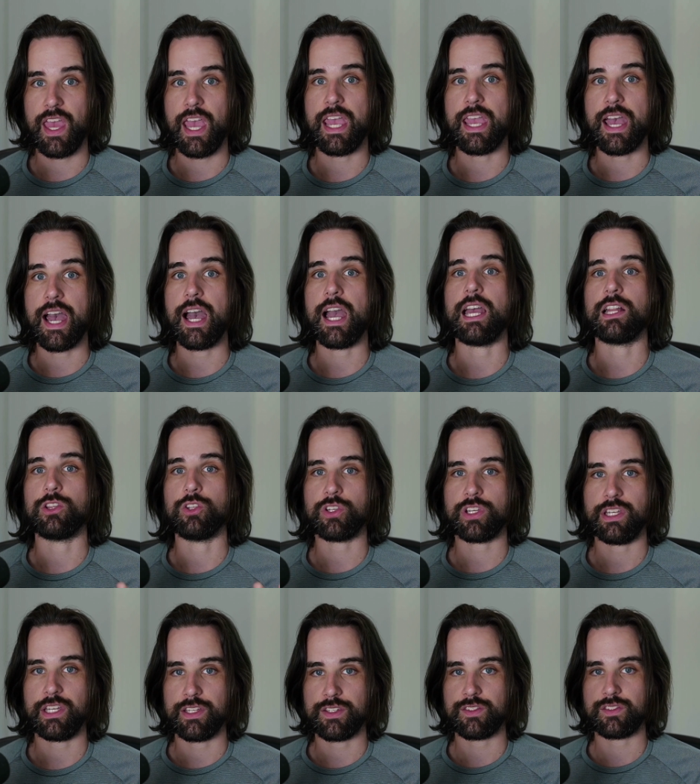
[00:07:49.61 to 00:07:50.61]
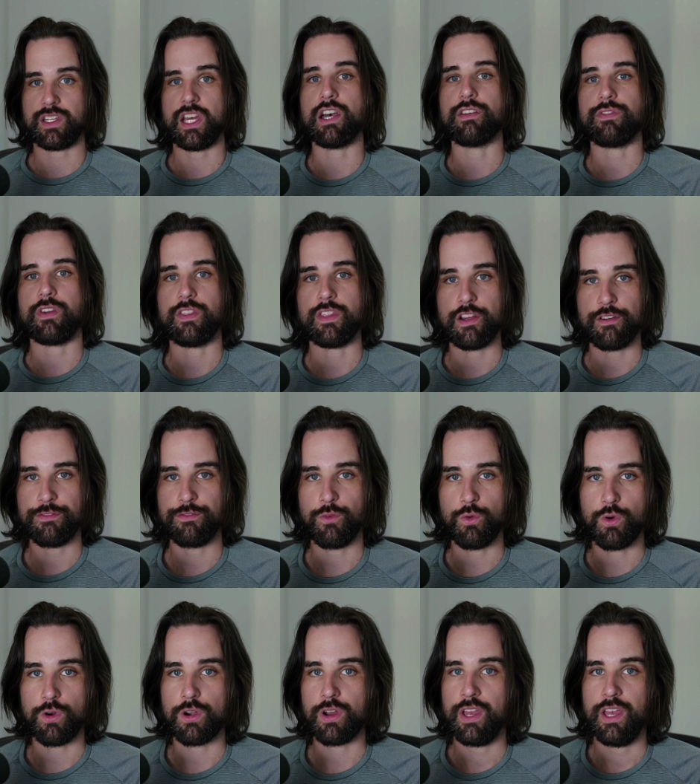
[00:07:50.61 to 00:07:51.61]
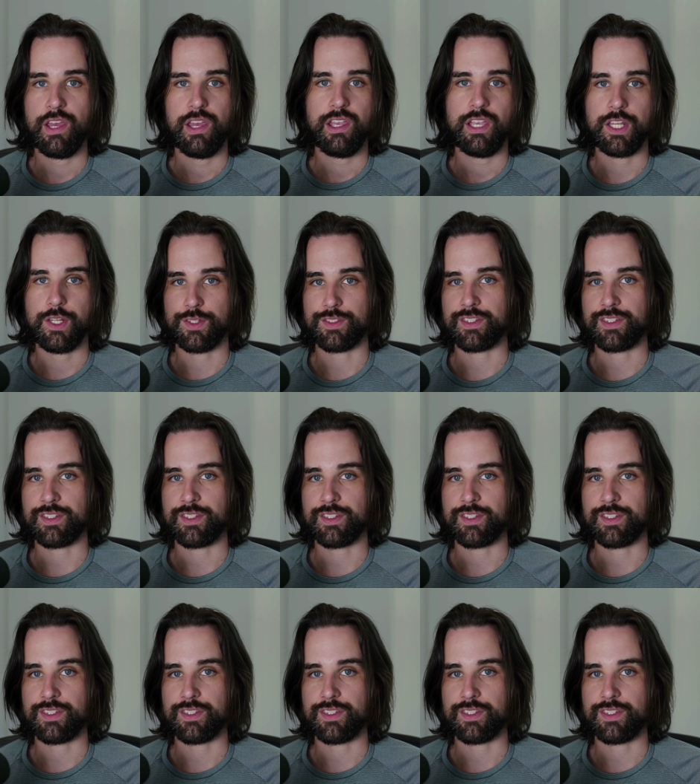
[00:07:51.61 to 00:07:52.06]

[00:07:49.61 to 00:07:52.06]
AI looking at stuff and therefore you know,